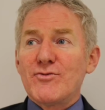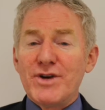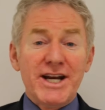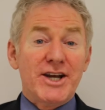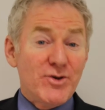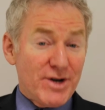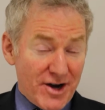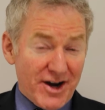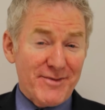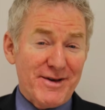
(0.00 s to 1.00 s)
We need a new
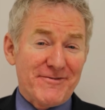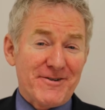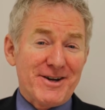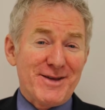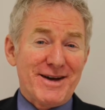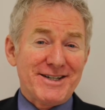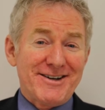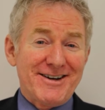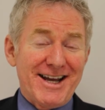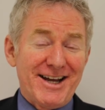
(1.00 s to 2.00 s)
economy for
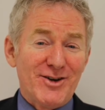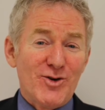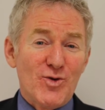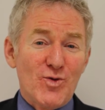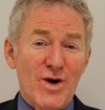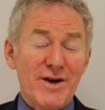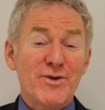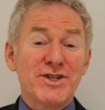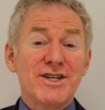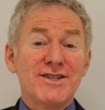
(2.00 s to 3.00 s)
humanitarian aid, one
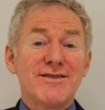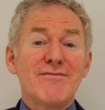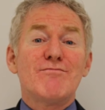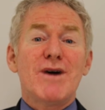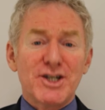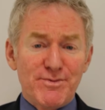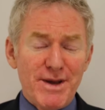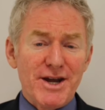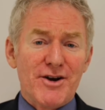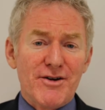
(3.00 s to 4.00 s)
which is much
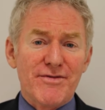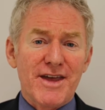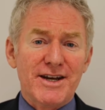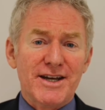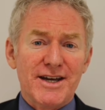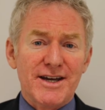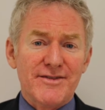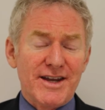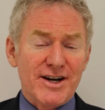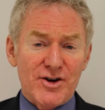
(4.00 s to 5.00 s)
bigger than
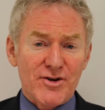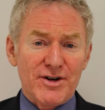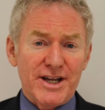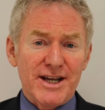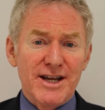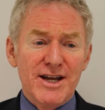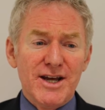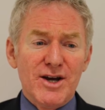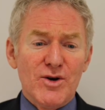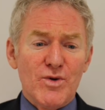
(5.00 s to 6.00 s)
it currently,
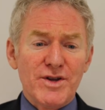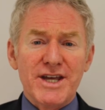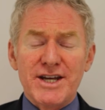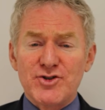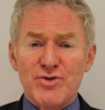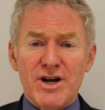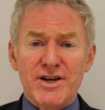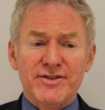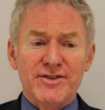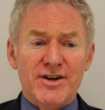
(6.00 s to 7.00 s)
one that
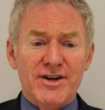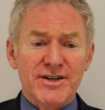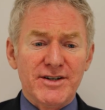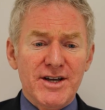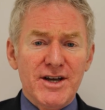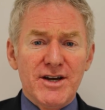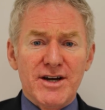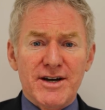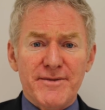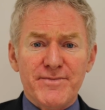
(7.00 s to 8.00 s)
draws on
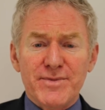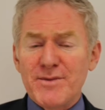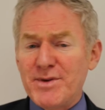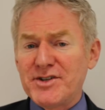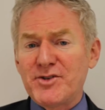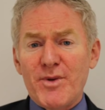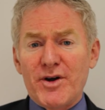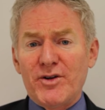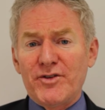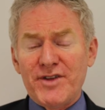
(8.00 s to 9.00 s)
business
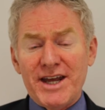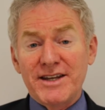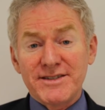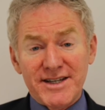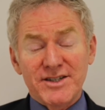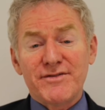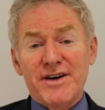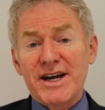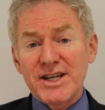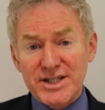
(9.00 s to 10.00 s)
models that
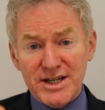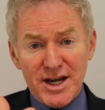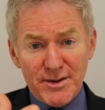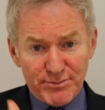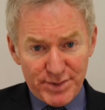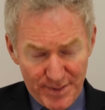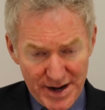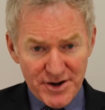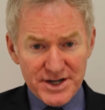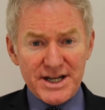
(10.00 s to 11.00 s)
incentivize
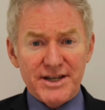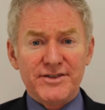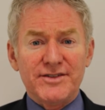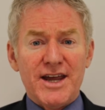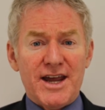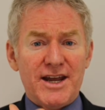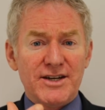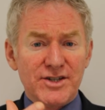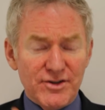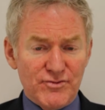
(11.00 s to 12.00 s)
preparedness
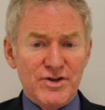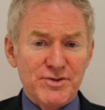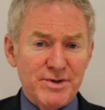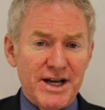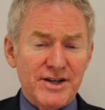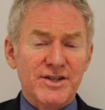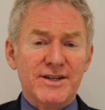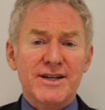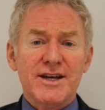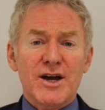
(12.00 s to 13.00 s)
and risk
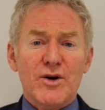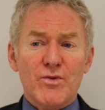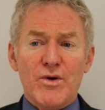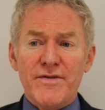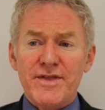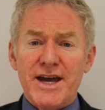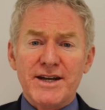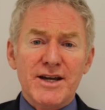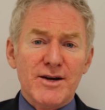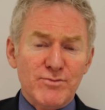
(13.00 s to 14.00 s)
reduction, one
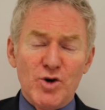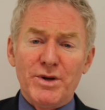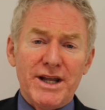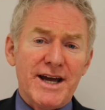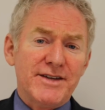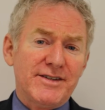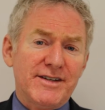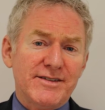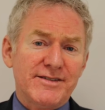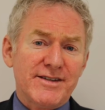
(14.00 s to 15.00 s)
that
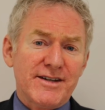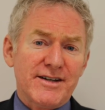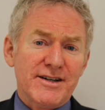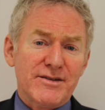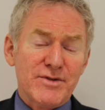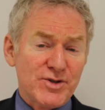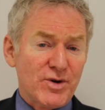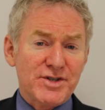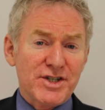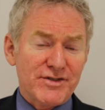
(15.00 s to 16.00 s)
mobilizes the
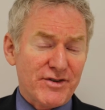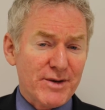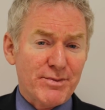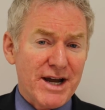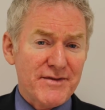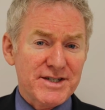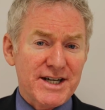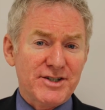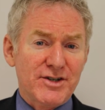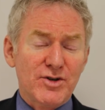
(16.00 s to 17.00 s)
resources from the private
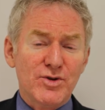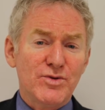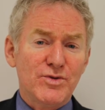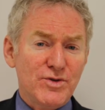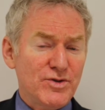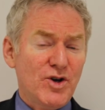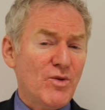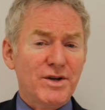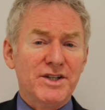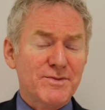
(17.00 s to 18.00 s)
sector who
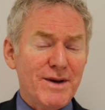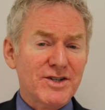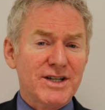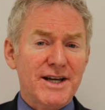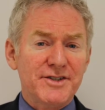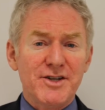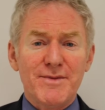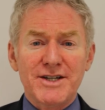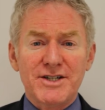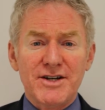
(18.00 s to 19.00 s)
don't want to specialize in
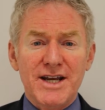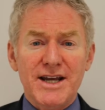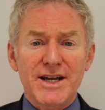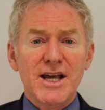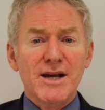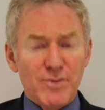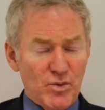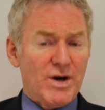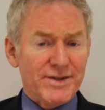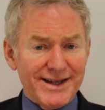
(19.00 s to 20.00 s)
humanitarian aid but
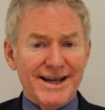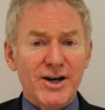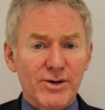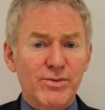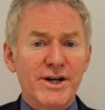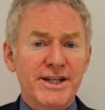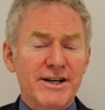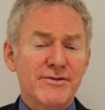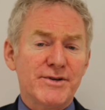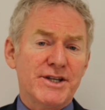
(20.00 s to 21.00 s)
want to help when
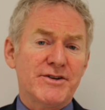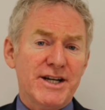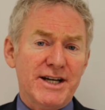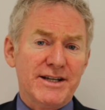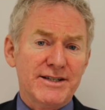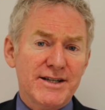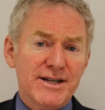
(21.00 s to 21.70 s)
they're needed.